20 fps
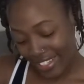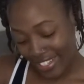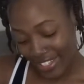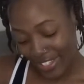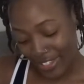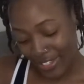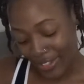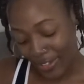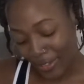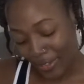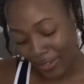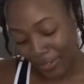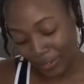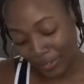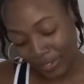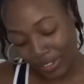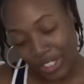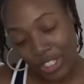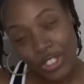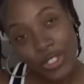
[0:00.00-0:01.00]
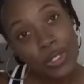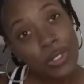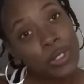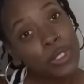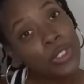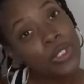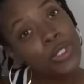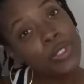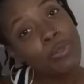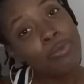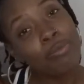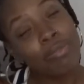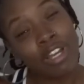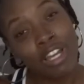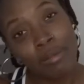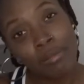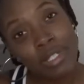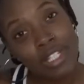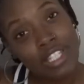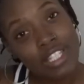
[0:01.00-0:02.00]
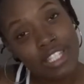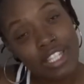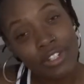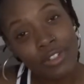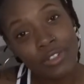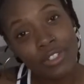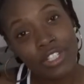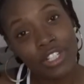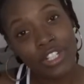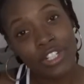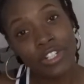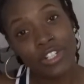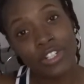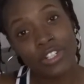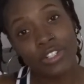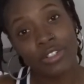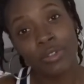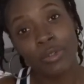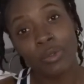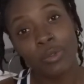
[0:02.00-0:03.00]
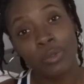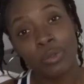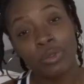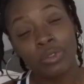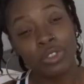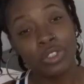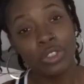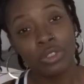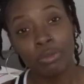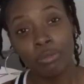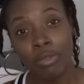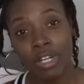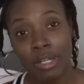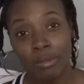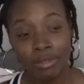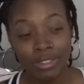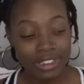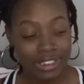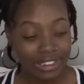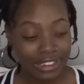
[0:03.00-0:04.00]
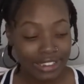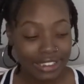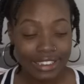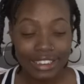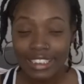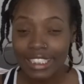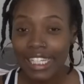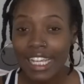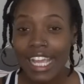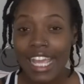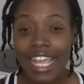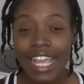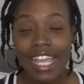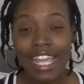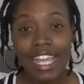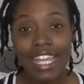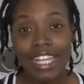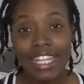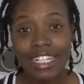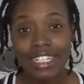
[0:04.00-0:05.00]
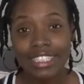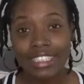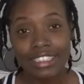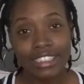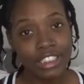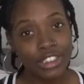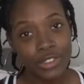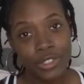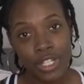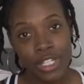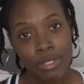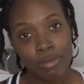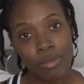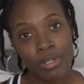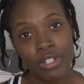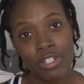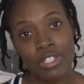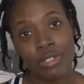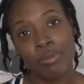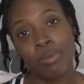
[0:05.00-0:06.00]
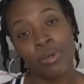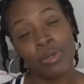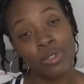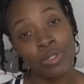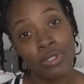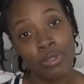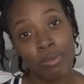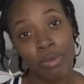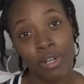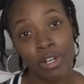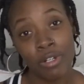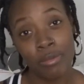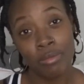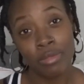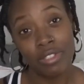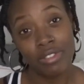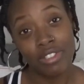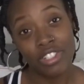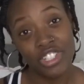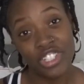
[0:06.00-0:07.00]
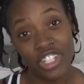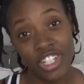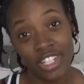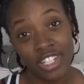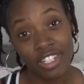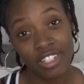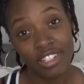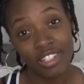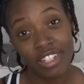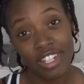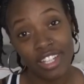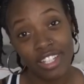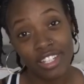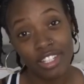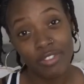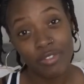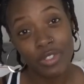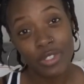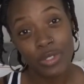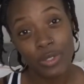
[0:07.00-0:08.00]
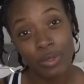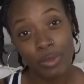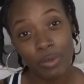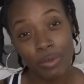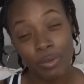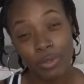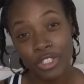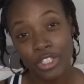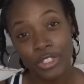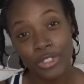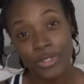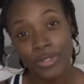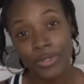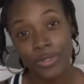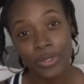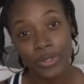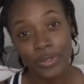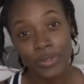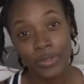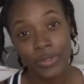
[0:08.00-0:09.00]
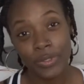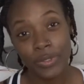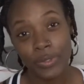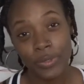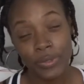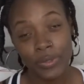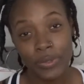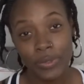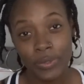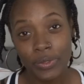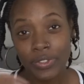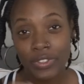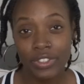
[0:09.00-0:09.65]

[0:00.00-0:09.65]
So to the new mamas out there, old new mamas, did you experience postpartum shedding? And if so, what did you do to